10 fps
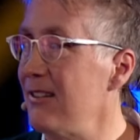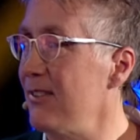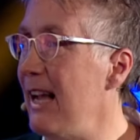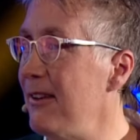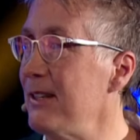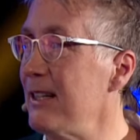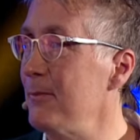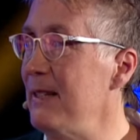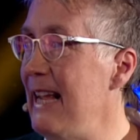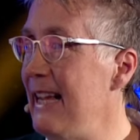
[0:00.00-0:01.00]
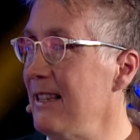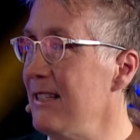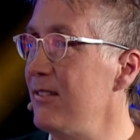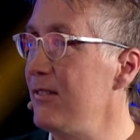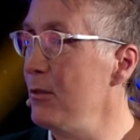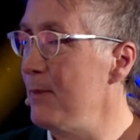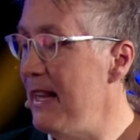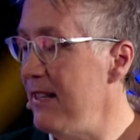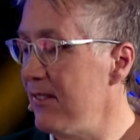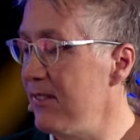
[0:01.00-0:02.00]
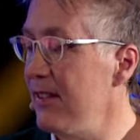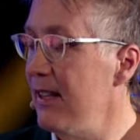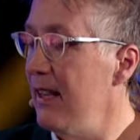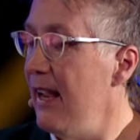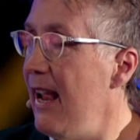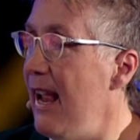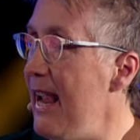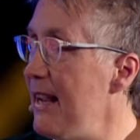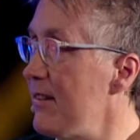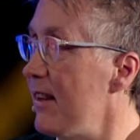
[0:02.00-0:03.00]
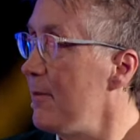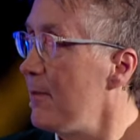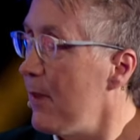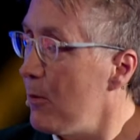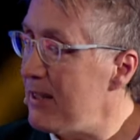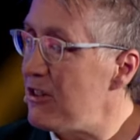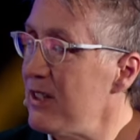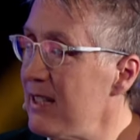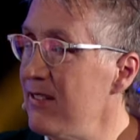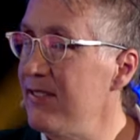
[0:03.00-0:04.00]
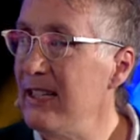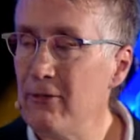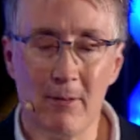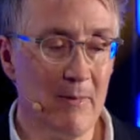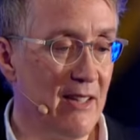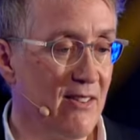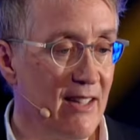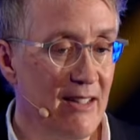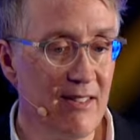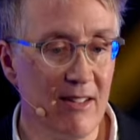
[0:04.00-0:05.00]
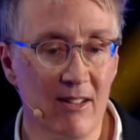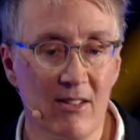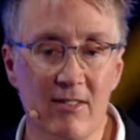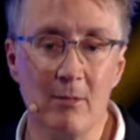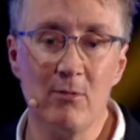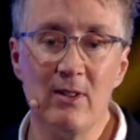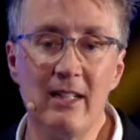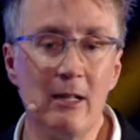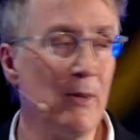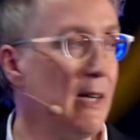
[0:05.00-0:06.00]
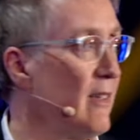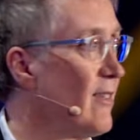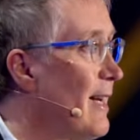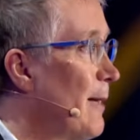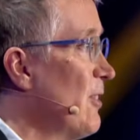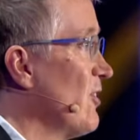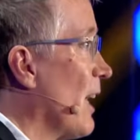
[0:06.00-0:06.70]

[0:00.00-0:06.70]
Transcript: so every company that had at least 2 patents. And what you can see from this is that there's some really well-established